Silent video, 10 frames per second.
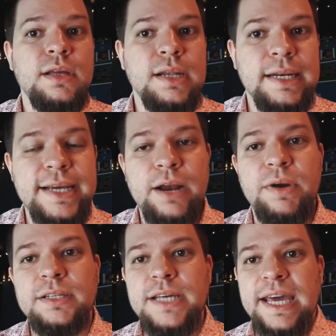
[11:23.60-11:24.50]

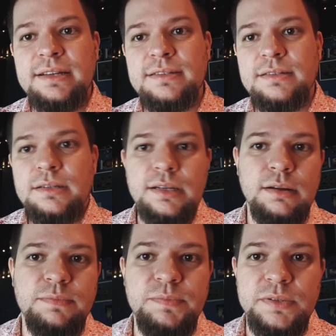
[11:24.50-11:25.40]
DirectX, and
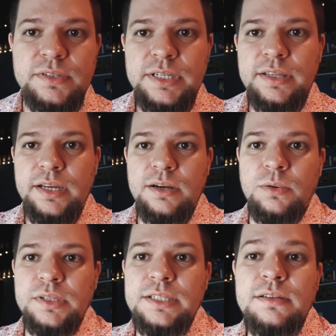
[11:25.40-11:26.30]
obviously they
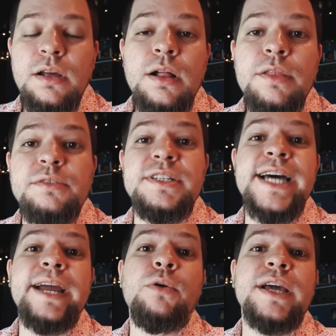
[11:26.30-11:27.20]
called it the
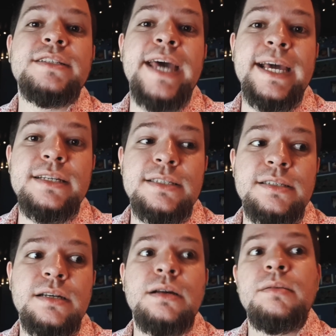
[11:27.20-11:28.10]
DirectX
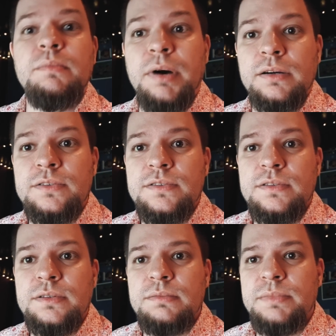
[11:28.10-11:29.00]
box.
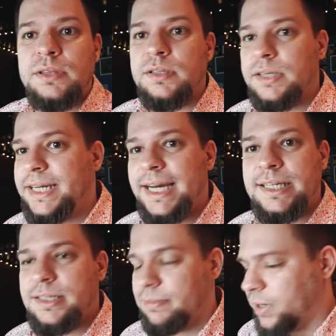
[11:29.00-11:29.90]
But the
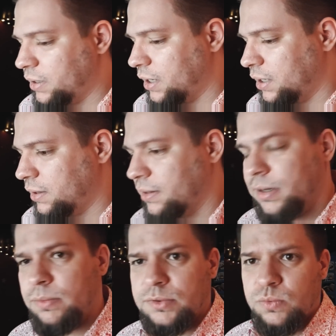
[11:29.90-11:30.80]
guys at marketing thought
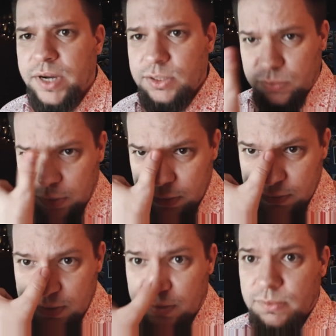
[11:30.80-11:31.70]
it was way too long,
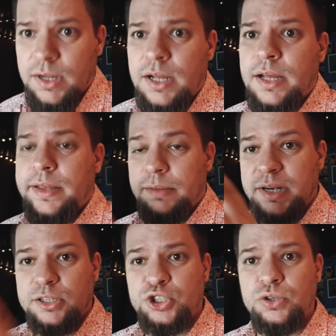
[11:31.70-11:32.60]
so they made
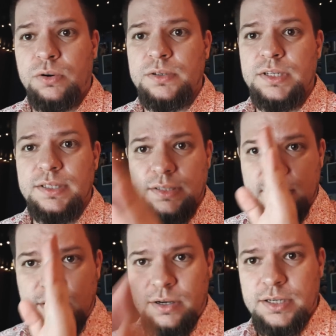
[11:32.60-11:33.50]
it short and it
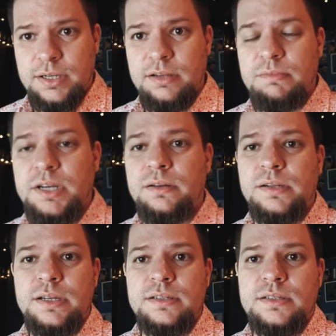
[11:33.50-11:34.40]
cut it in the middle,
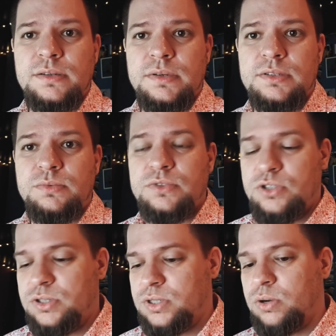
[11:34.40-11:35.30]
and so it was
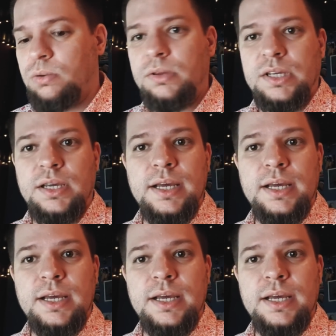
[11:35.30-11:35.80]
just called the